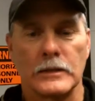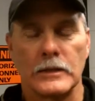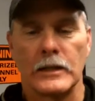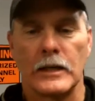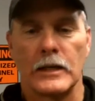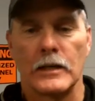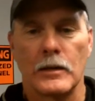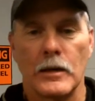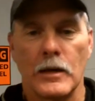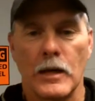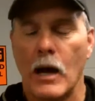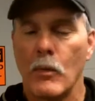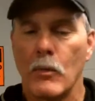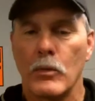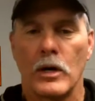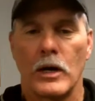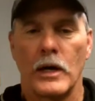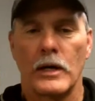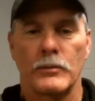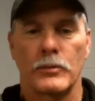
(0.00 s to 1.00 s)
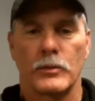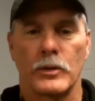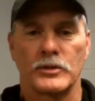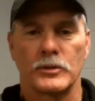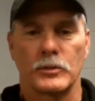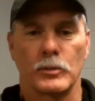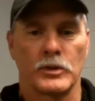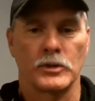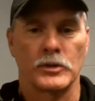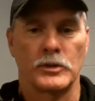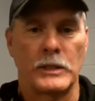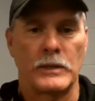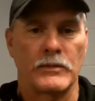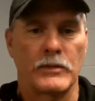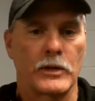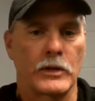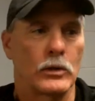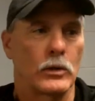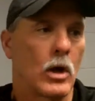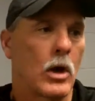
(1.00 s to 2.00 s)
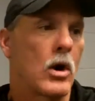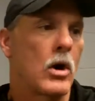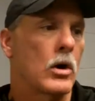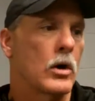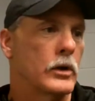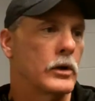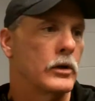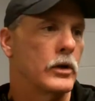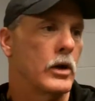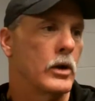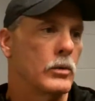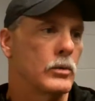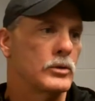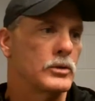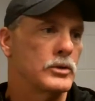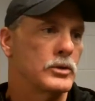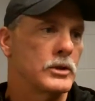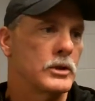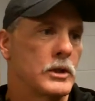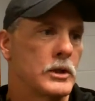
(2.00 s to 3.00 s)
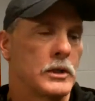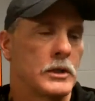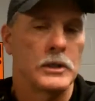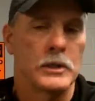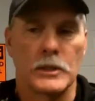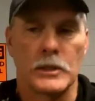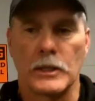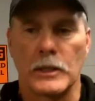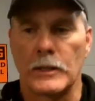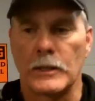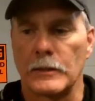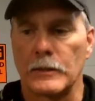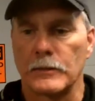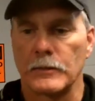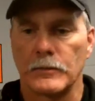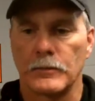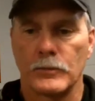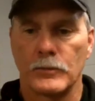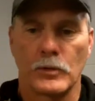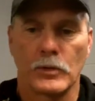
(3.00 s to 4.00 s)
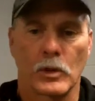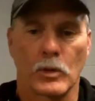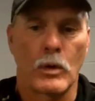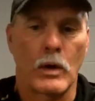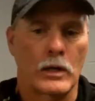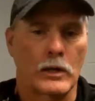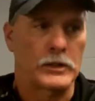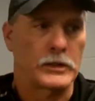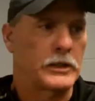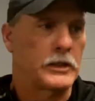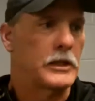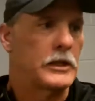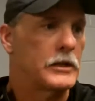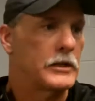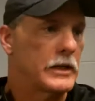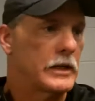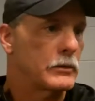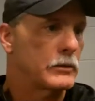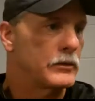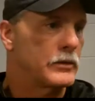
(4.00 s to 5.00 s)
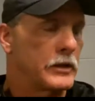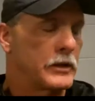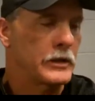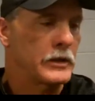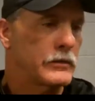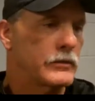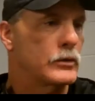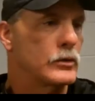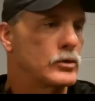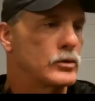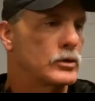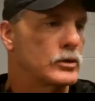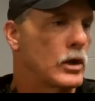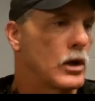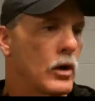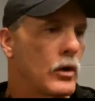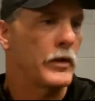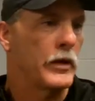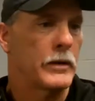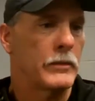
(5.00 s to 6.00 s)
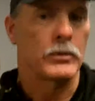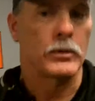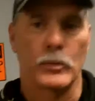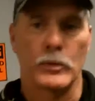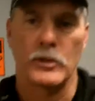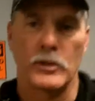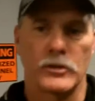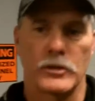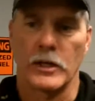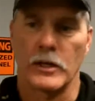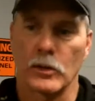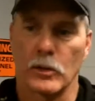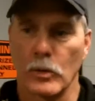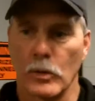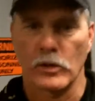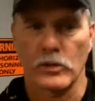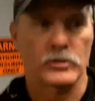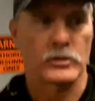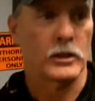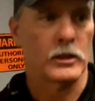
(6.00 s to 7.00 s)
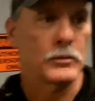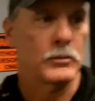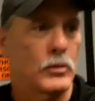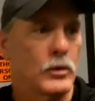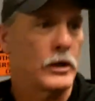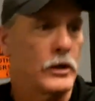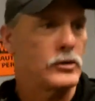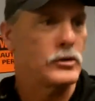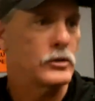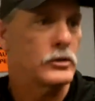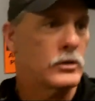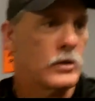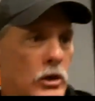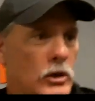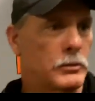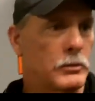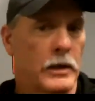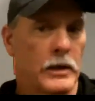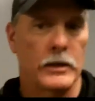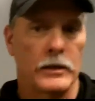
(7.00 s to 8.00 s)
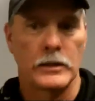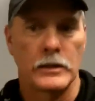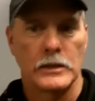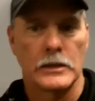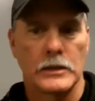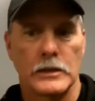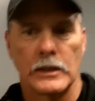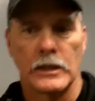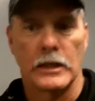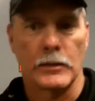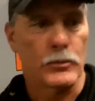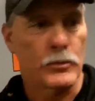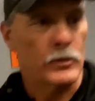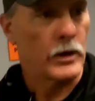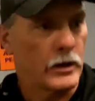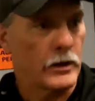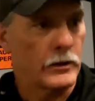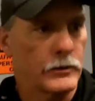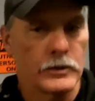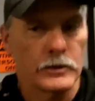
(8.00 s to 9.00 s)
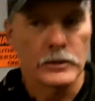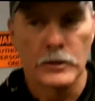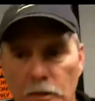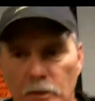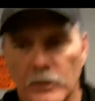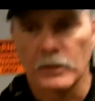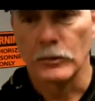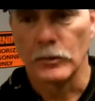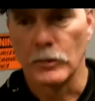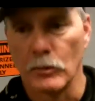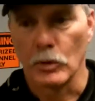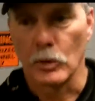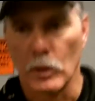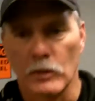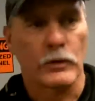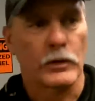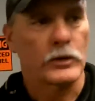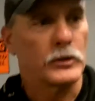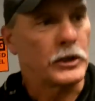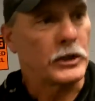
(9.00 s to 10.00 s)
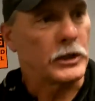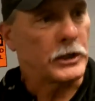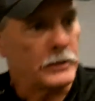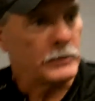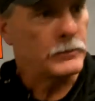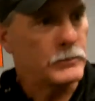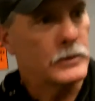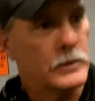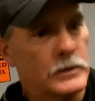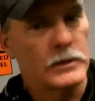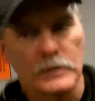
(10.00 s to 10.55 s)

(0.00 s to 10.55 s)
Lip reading: Yeah, I wasn't with the team very long. You know, yeah. It was took a while to get in here with the interviews and all that. But we just had a quick celebration, talked about how proud we were of our team,